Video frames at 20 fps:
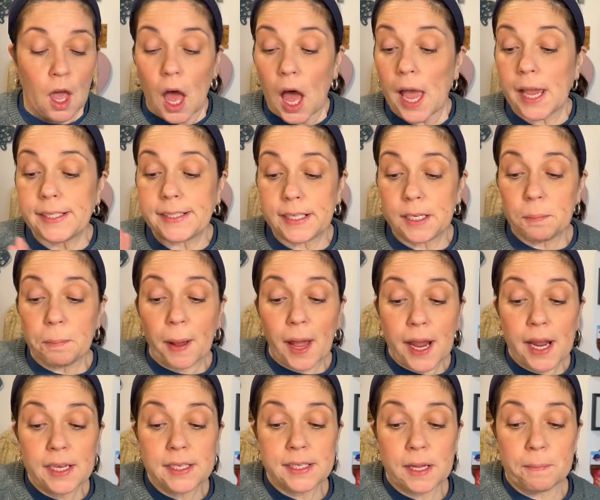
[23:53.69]
I did
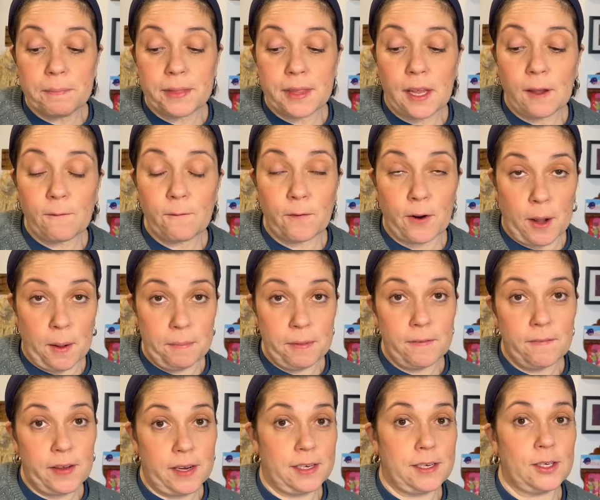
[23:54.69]
buy something from the
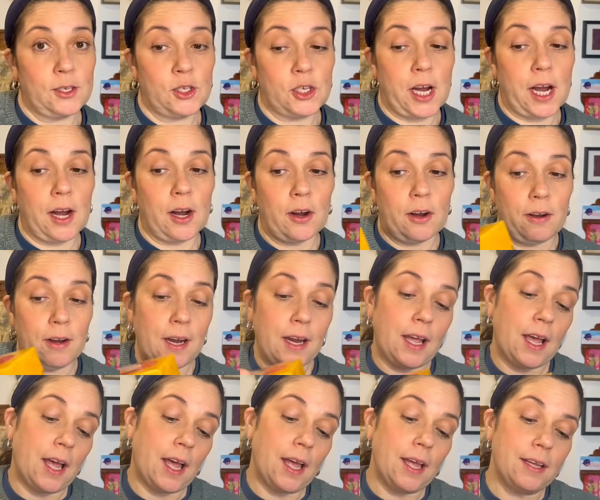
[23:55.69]
vintage
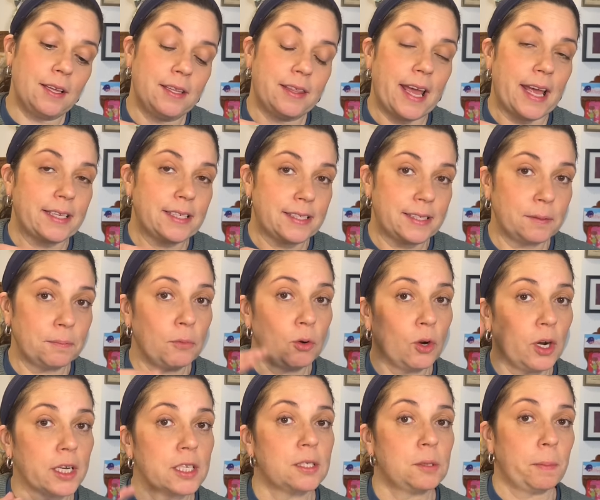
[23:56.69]
area. That's the
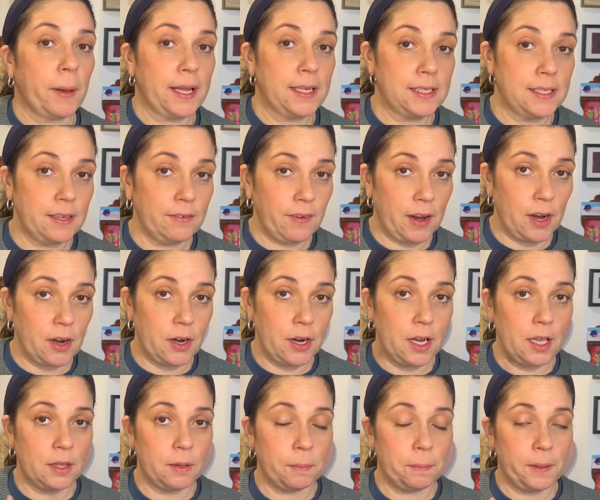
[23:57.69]
more expensive
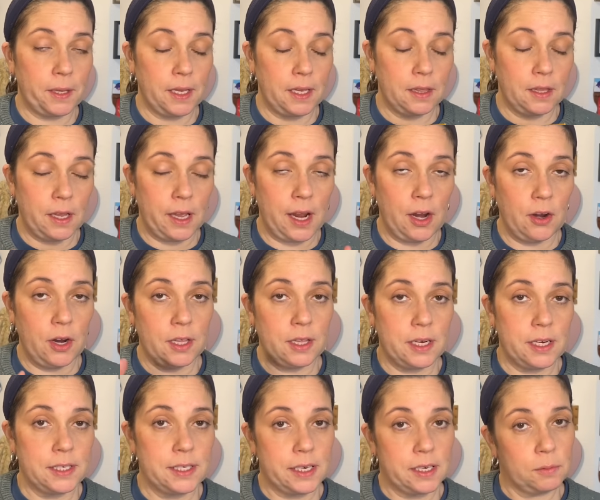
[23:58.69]
area, the the area
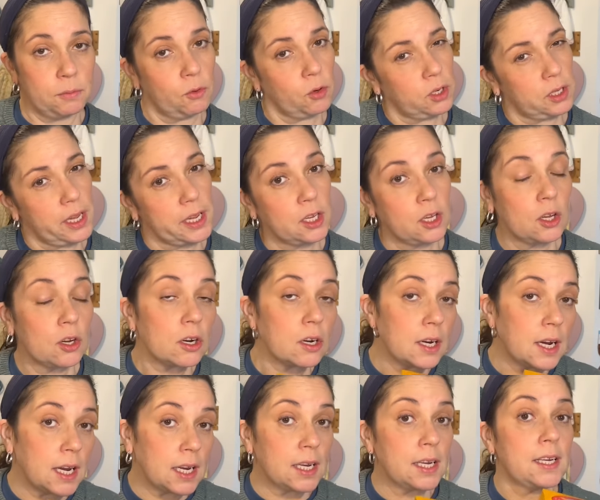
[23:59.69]
that I said is more like
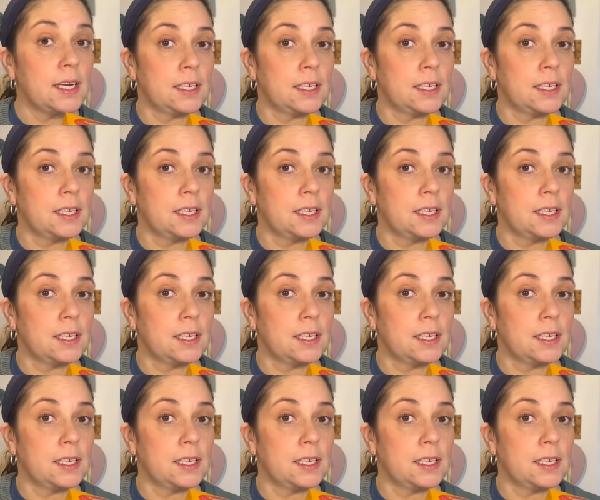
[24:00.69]
curated.